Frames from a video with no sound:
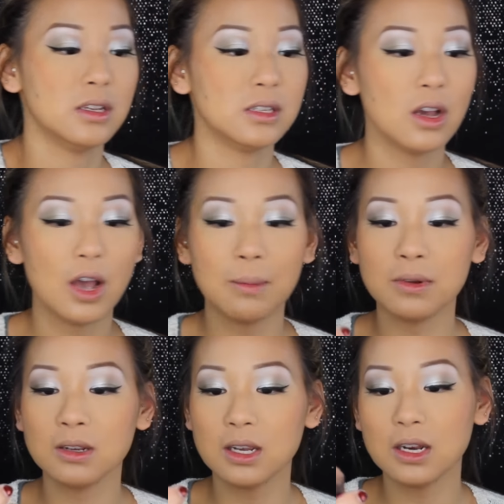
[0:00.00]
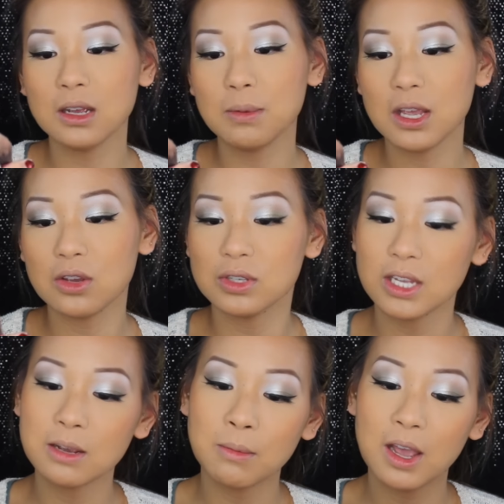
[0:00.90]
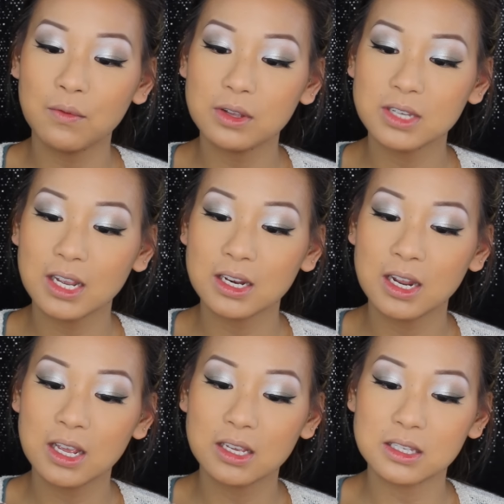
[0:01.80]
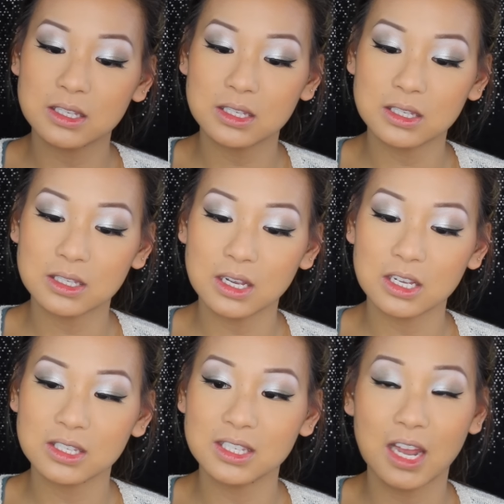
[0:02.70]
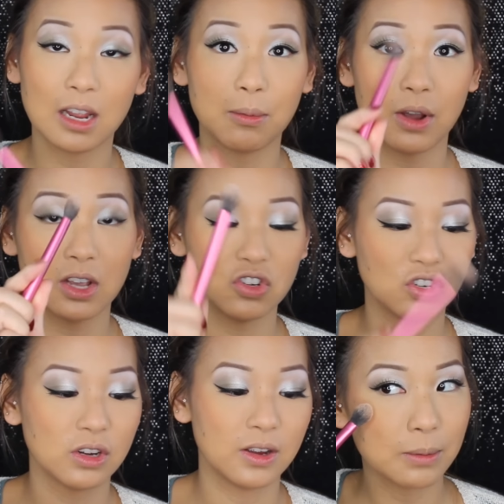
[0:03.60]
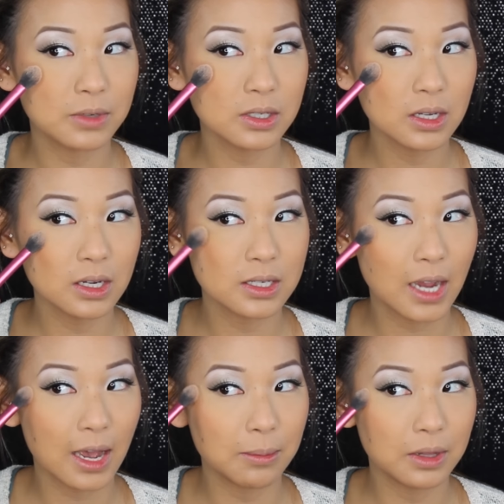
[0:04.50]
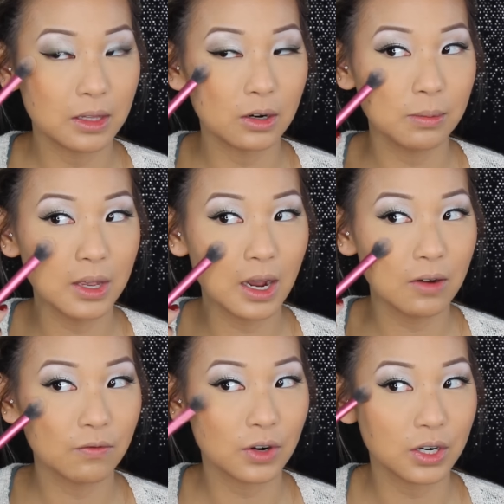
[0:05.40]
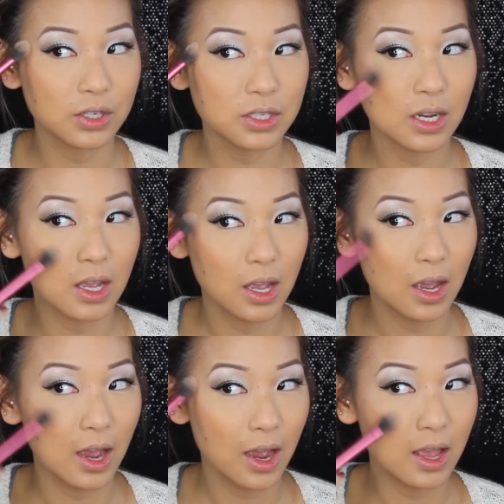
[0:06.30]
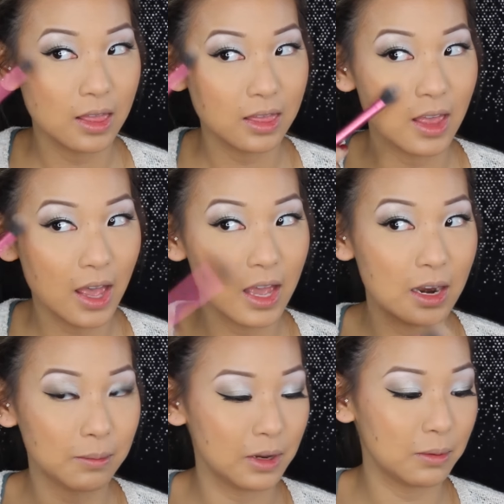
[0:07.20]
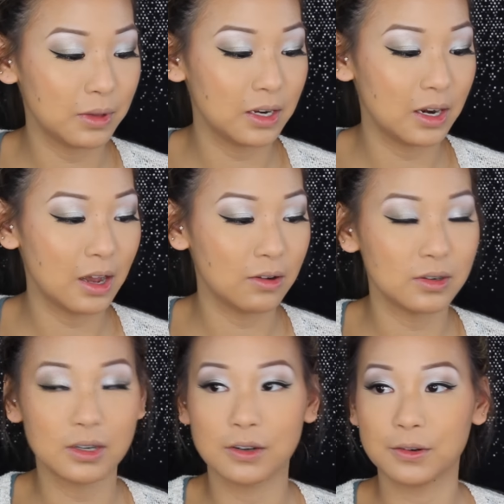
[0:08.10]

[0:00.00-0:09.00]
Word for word: So I'm going to be using my Real Techniques setting brush. I'm just going to dab a little bit at first, and then I'm going to blend it out.